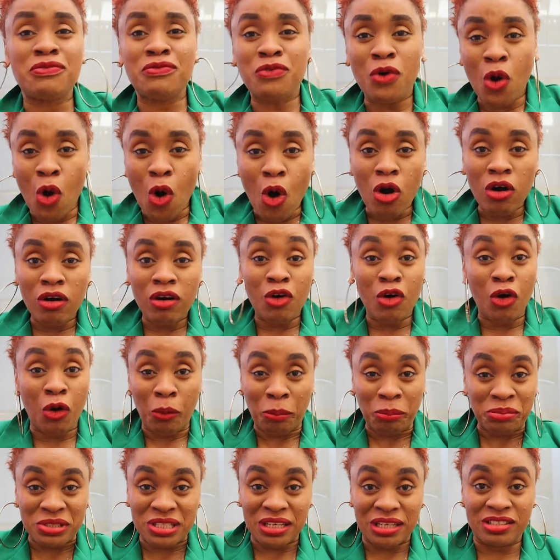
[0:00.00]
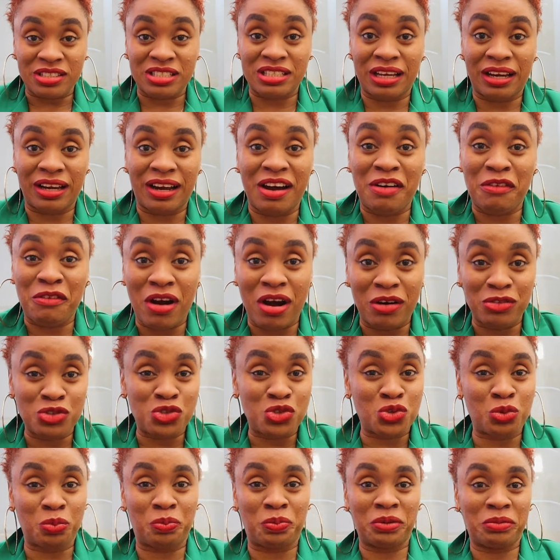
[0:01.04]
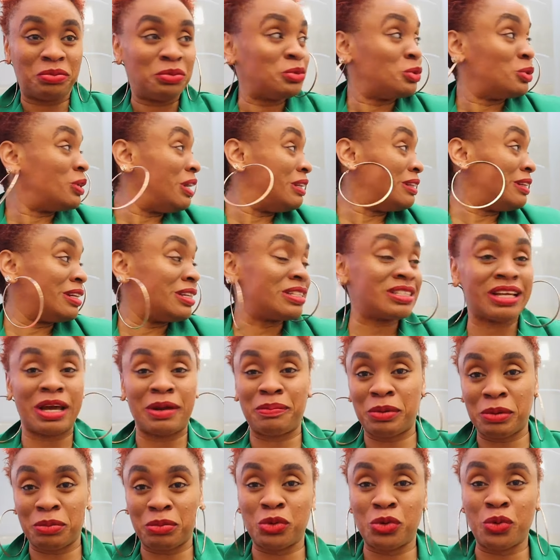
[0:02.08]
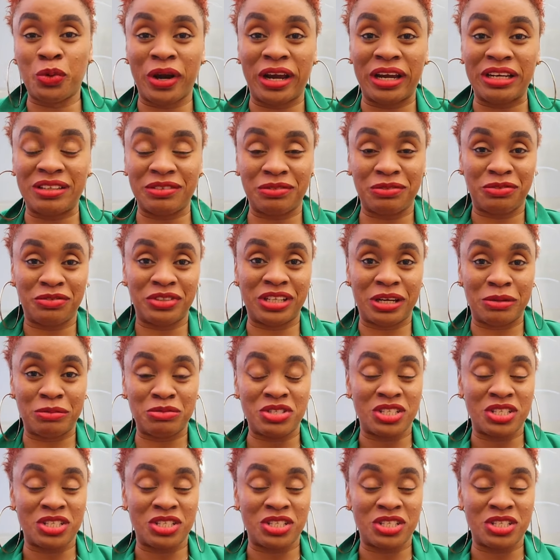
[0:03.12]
four cops and just like around two people and then there's like people wearing the um,